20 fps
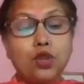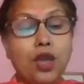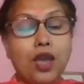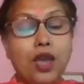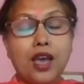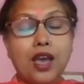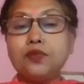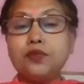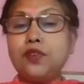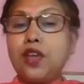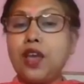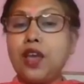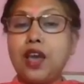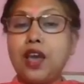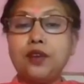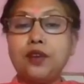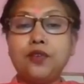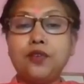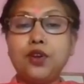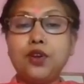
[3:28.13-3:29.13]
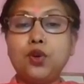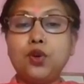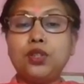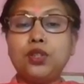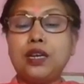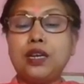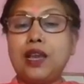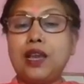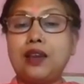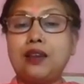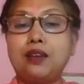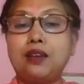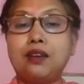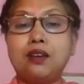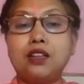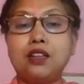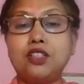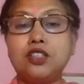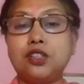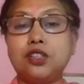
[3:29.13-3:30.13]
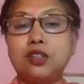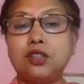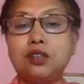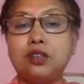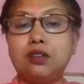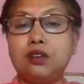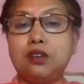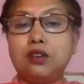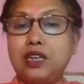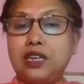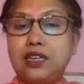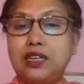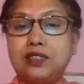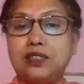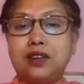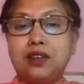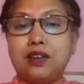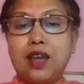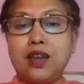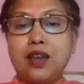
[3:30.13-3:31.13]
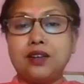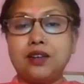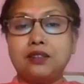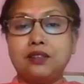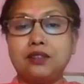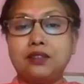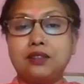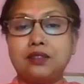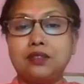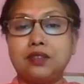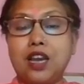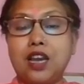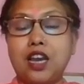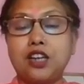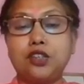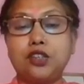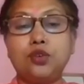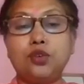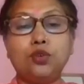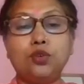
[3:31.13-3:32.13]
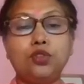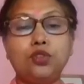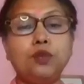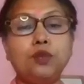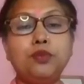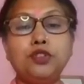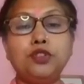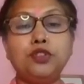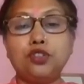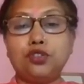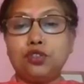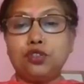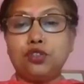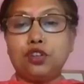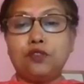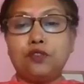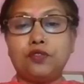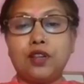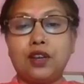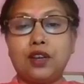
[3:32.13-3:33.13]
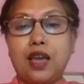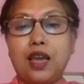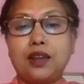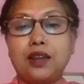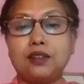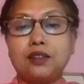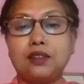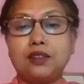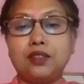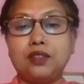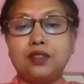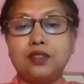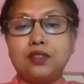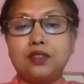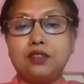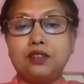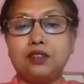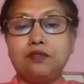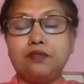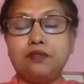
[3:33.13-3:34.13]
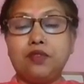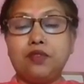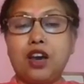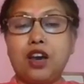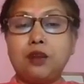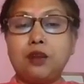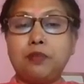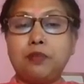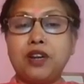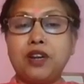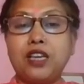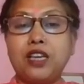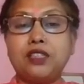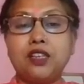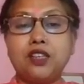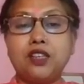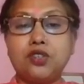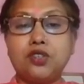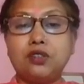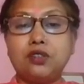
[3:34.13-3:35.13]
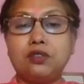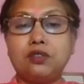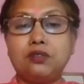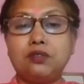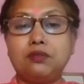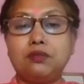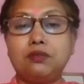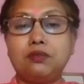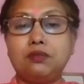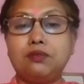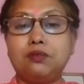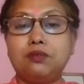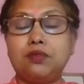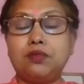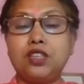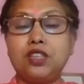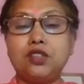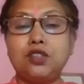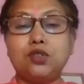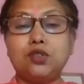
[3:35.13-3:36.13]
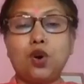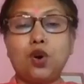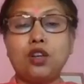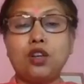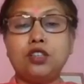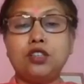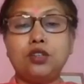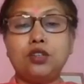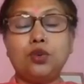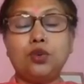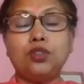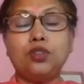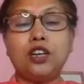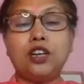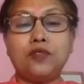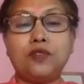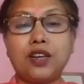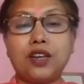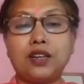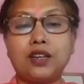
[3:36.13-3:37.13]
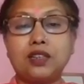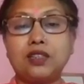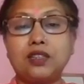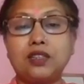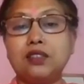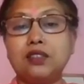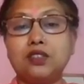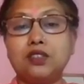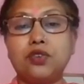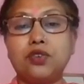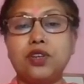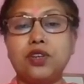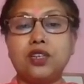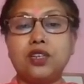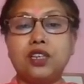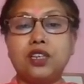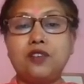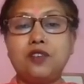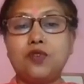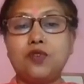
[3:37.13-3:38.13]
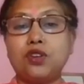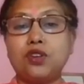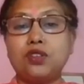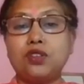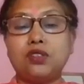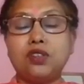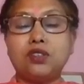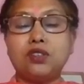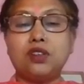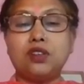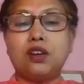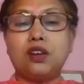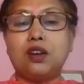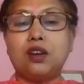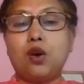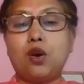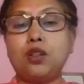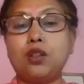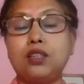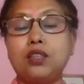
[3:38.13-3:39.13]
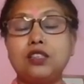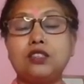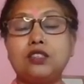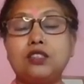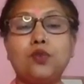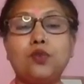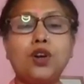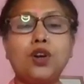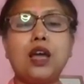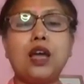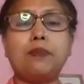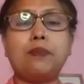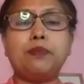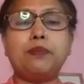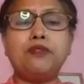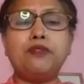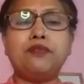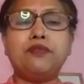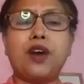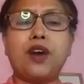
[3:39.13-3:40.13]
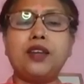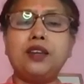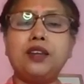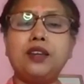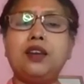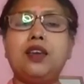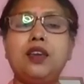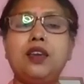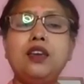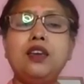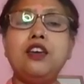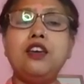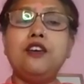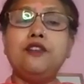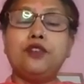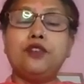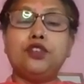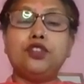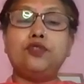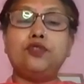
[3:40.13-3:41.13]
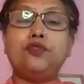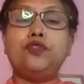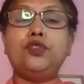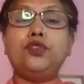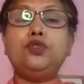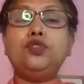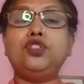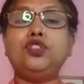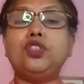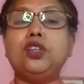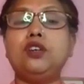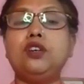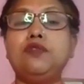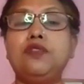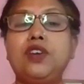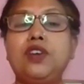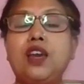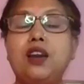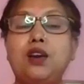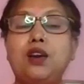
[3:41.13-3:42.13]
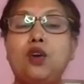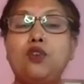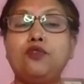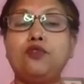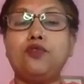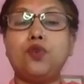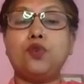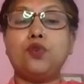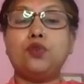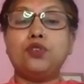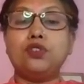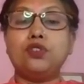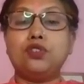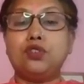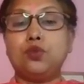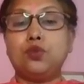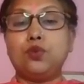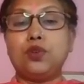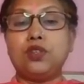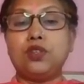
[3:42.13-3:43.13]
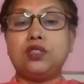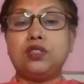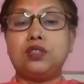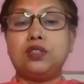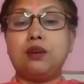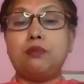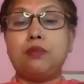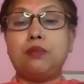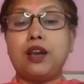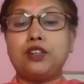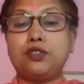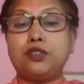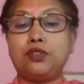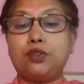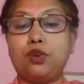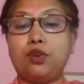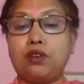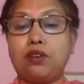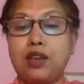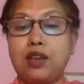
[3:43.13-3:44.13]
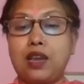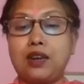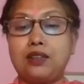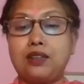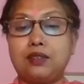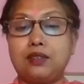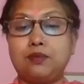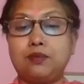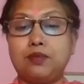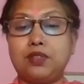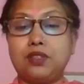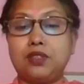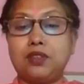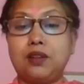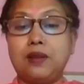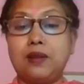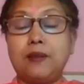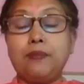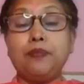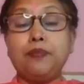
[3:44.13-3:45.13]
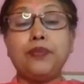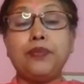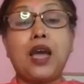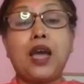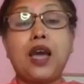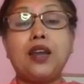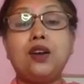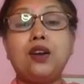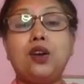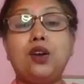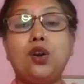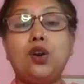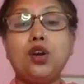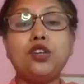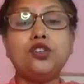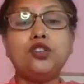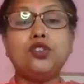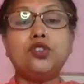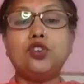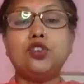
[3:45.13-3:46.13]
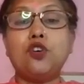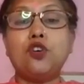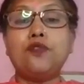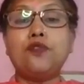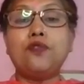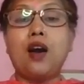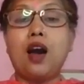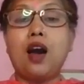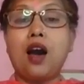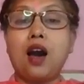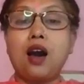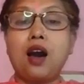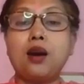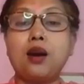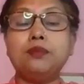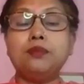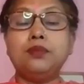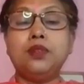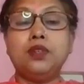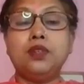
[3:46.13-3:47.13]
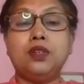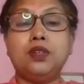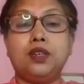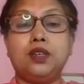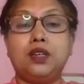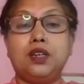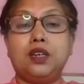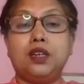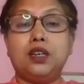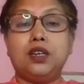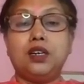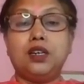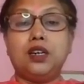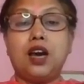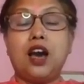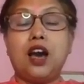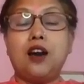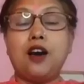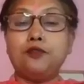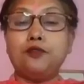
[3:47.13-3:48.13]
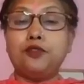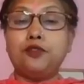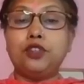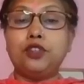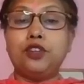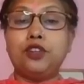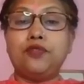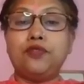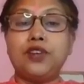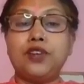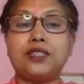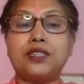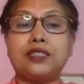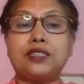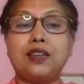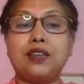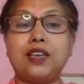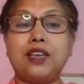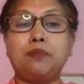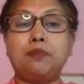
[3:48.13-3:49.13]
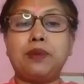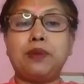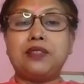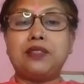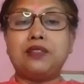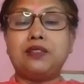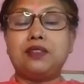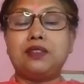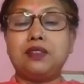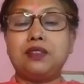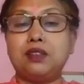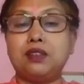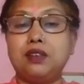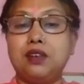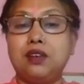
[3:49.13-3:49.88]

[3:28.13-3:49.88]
As we know that agriculture needs land, and you know the position of the land, urbanization, these all, you know that we are cutting the tree, deforestation and all these. So what happened finally for the future, we are now focused towards the microorganisms, and lots of harmful effects like pest,